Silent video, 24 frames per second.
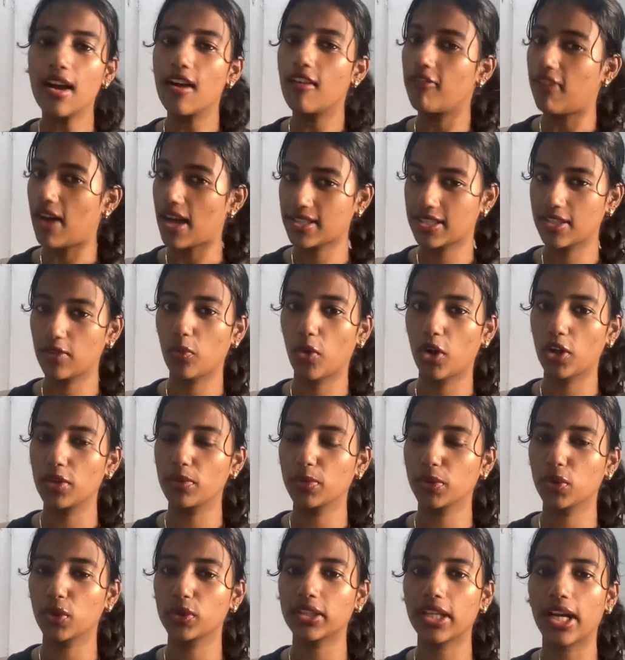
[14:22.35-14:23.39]
Wahan se volume
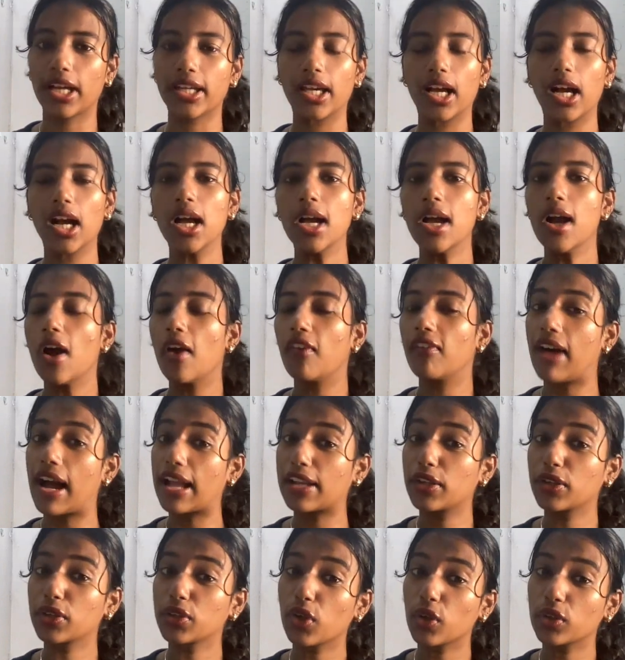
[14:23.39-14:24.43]
growth aaya.
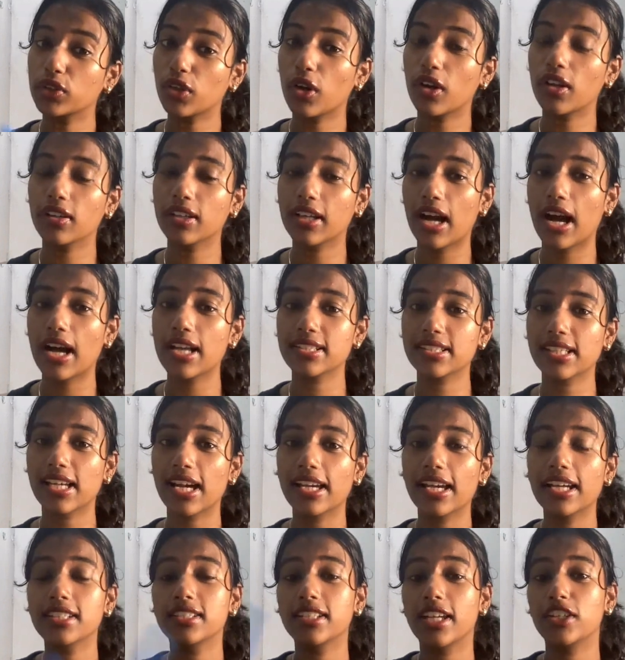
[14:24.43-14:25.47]
Value growth or kahan se
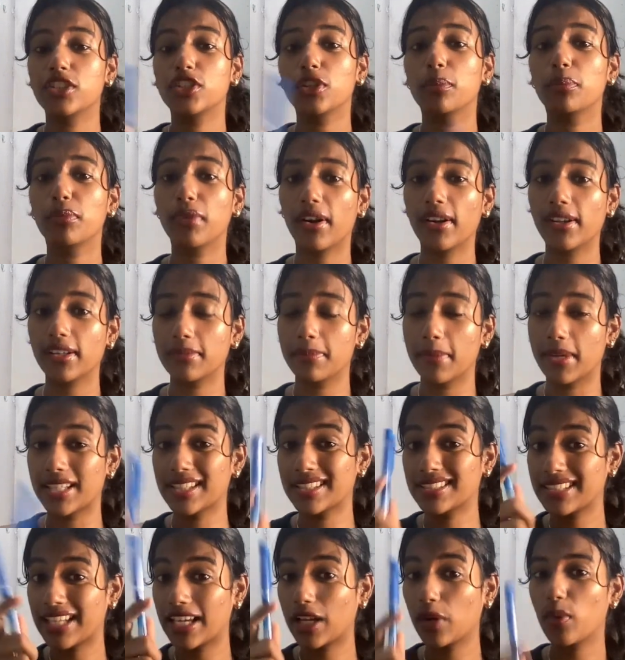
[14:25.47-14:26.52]
aaya? Change in product mix.
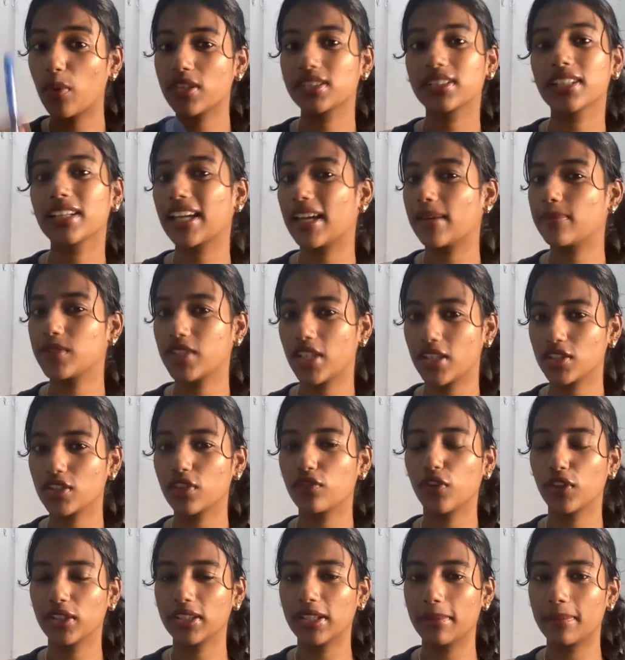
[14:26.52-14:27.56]
Sting was the game changer
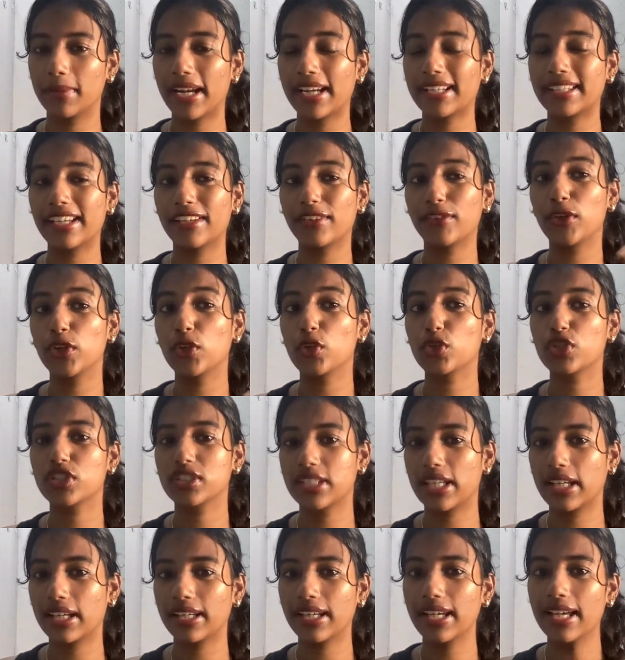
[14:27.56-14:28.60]
for them, right? They introduced
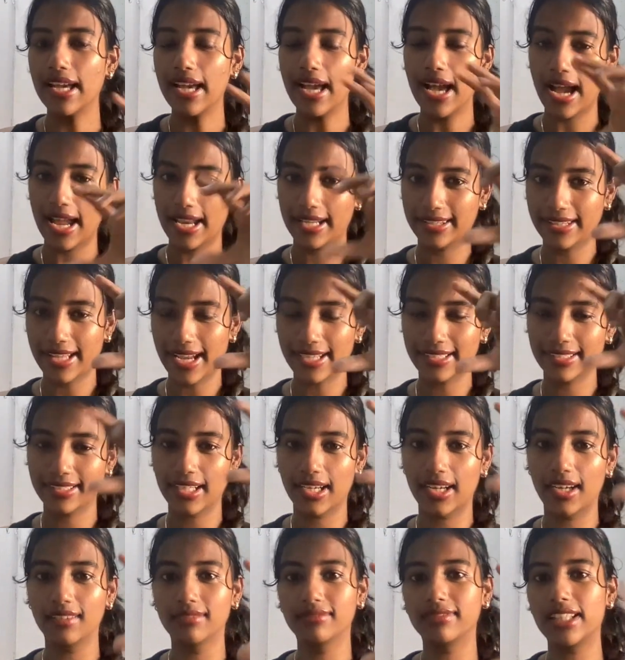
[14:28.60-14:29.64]
Sting, in that
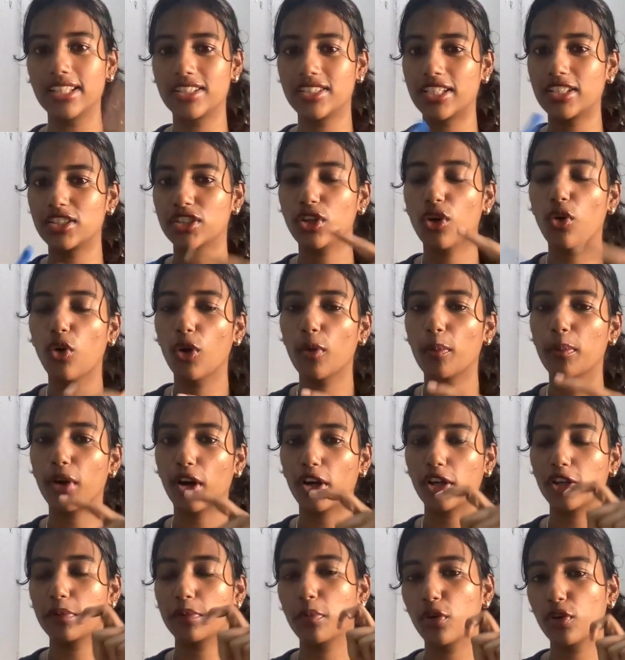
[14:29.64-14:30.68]
they changed the whole
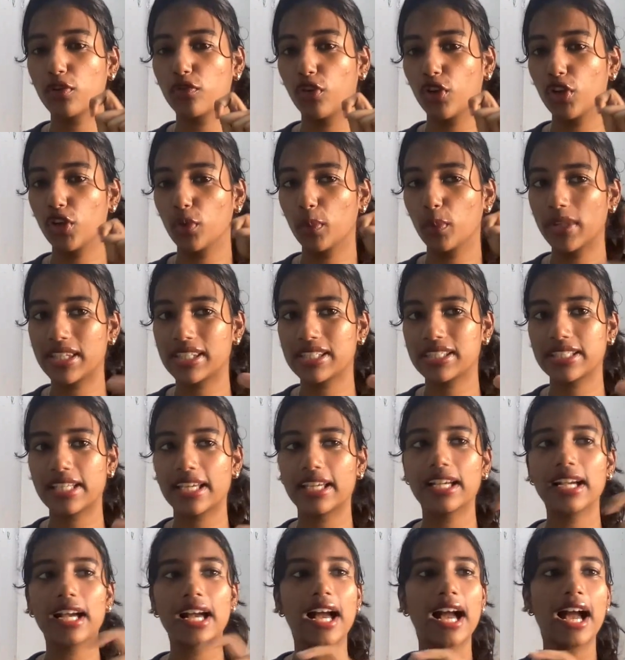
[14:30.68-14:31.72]
product portfolio with
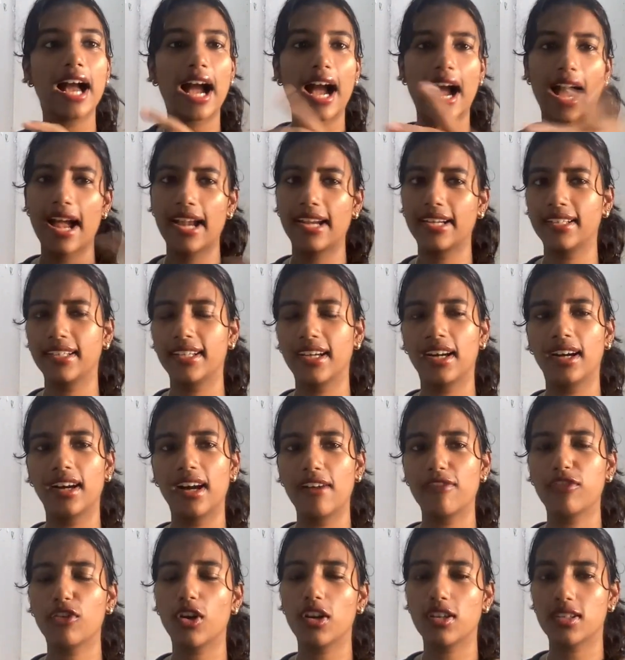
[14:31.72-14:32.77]
Sting. And
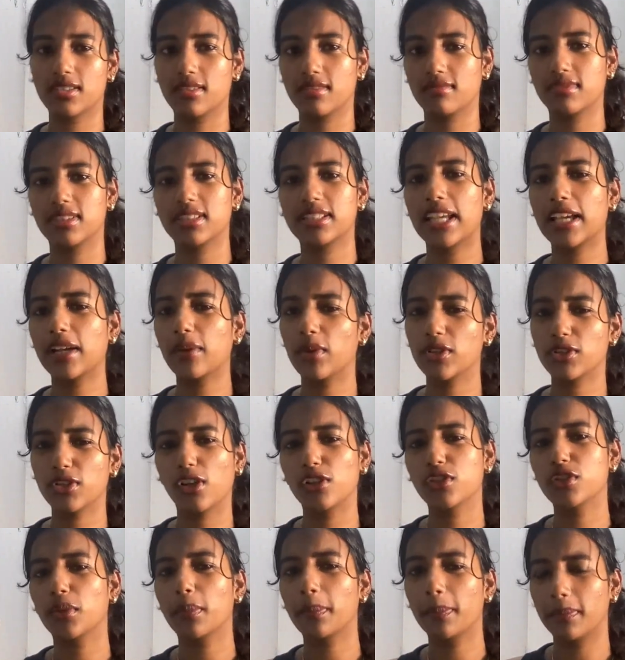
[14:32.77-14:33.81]
of course, Sting was
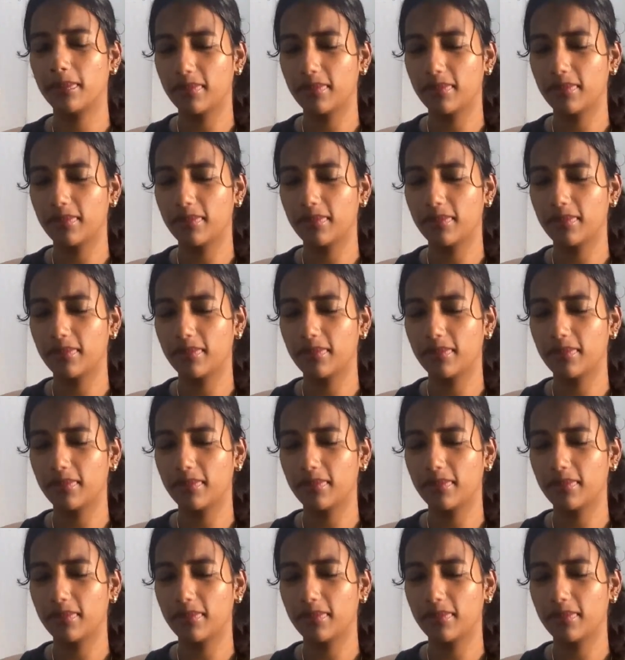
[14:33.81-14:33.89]
also